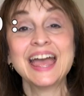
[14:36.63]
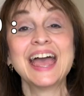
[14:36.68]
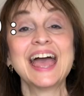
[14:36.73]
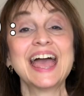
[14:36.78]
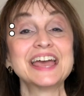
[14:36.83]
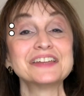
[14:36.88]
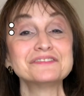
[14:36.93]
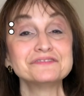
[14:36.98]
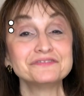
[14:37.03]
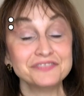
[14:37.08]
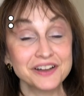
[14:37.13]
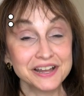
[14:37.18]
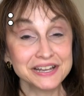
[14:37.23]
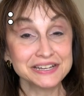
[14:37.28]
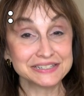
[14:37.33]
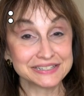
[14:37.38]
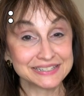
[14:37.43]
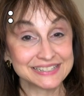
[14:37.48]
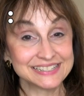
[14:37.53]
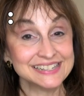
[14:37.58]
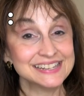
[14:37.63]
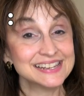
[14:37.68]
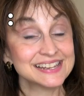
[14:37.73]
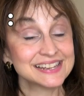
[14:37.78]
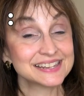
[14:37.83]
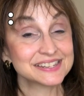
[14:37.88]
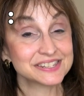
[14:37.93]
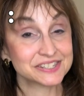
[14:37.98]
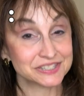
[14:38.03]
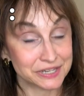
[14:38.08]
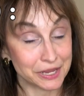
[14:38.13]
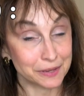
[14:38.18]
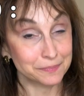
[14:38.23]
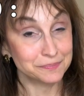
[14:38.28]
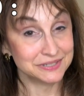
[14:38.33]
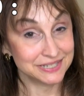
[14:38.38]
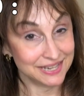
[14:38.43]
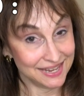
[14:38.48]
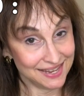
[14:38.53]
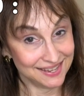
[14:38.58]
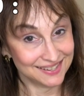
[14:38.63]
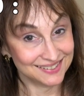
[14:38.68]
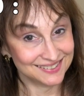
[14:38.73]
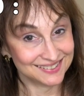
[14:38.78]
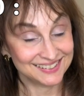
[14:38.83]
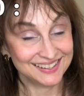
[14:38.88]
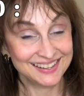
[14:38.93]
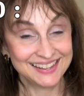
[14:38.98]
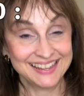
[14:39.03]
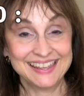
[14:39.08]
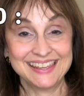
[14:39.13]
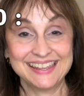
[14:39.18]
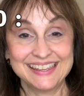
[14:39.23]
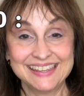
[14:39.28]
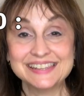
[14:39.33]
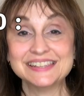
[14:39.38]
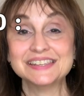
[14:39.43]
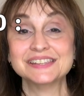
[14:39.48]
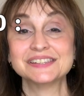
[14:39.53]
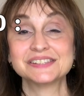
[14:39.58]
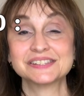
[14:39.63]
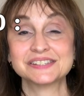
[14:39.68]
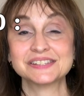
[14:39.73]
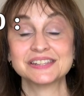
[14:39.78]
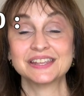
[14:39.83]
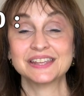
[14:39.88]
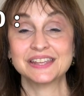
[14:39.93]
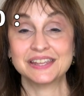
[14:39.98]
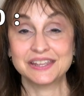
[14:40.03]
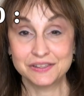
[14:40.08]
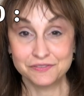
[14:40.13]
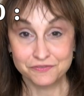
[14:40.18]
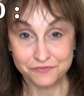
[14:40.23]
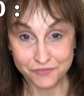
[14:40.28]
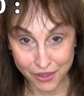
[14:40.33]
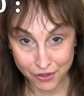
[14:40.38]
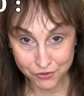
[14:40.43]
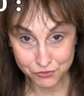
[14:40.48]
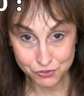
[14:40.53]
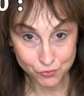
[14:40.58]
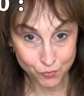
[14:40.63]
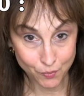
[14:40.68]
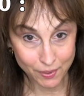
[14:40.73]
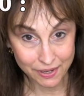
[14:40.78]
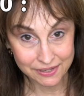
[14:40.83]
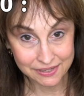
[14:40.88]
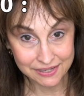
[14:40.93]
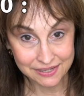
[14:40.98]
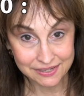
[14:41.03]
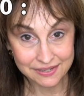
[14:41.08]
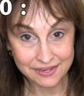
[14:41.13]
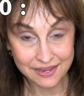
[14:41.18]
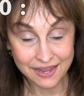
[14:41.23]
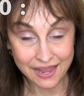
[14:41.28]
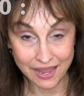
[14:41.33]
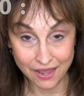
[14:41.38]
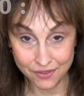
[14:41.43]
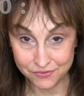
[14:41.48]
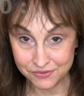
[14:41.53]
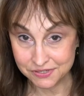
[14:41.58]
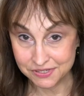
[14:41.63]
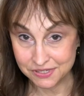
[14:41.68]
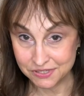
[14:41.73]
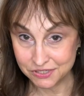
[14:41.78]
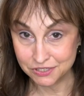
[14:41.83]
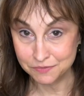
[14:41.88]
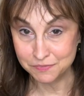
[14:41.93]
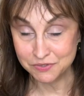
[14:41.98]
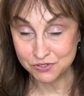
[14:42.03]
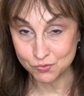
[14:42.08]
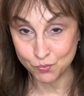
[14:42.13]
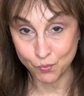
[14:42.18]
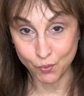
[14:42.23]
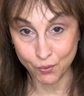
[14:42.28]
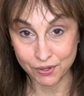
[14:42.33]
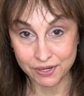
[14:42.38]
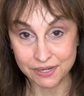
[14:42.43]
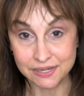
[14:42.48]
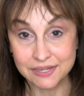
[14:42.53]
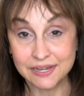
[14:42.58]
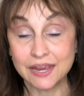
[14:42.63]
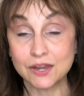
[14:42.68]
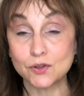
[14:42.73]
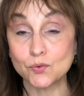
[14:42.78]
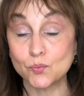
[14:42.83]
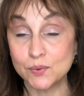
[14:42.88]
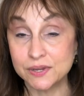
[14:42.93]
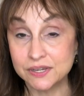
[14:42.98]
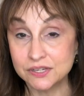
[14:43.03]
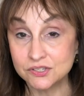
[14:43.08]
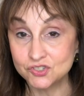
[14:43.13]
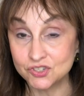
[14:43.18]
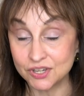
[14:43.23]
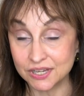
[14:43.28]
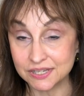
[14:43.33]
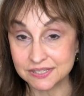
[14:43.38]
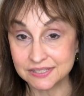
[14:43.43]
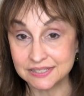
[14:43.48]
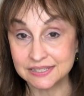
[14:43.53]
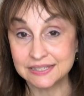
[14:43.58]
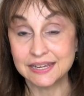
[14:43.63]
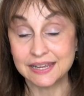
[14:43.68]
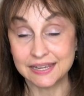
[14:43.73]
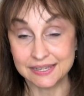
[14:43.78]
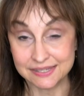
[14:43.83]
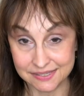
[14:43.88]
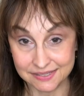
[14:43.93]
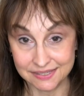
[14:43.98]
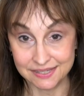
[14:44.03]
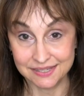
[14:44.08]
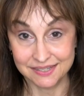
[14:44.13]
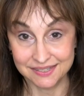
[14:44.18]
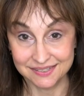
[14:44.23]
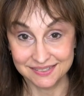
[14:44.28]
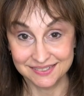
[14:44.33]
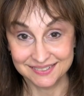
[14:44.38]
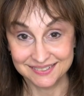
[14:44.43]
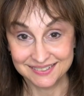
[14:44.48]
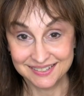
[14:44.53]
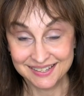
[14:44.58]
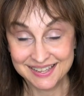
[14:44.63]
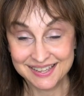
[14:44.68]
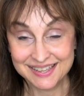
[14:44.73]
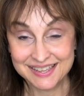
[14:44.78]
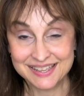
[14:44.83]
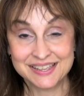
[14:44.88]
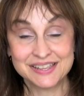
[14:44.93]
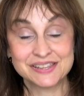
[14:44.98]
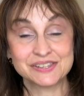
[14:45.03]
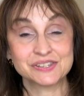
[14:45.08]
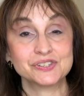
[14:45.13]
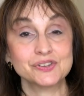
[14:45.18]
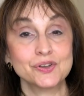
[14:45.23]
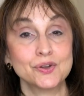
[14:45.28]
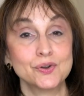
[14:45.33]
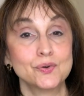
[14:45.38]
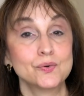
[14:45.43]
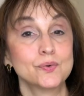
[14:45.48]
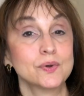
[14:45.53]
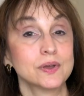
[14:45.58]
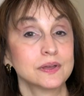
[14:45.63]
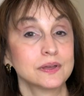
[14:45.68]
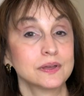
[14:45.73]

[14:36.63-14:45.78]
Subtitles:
And finally, step 10 is evaluating how the system is working and readjusting as needed. So